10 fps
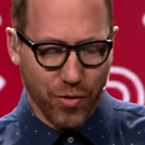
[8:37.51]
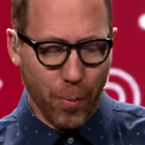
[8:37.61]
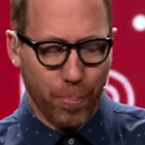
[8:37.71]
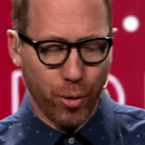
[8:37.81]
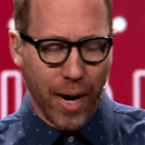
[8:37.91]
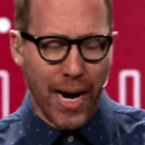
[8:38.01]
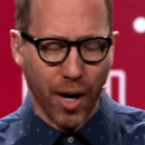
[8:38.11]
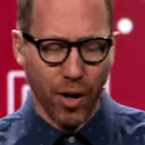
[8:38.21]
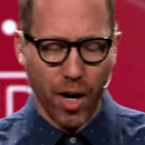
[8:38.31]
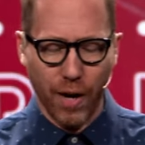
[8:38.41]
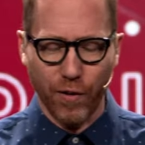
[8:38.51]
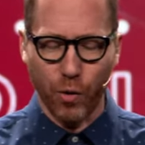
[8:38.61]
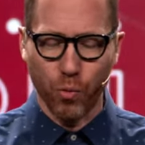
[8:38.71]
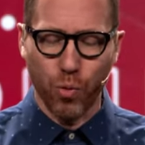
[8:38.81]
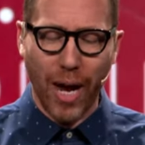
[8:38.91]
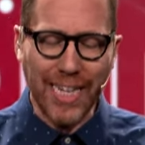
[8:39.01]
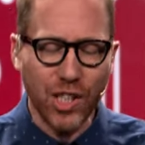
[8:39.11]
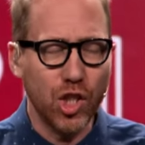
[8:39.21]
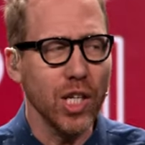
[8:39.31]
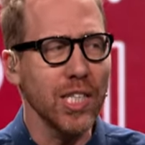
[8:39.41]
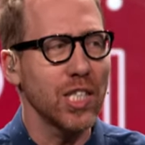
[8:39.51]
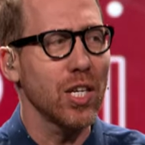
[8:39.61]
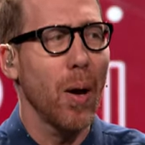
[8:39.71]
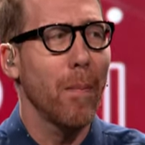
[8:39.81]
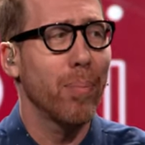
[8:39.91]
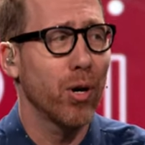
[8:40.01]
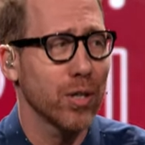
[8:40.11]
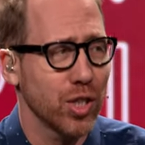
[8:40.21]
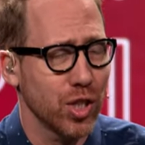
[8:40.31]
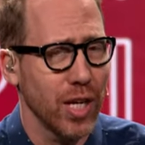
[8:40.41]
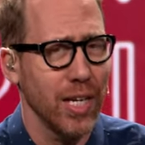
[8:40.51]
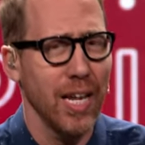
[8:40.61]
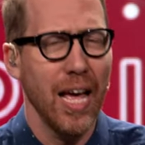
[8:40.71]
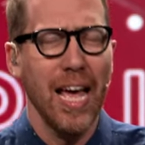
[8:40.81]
The prayer of a righteous person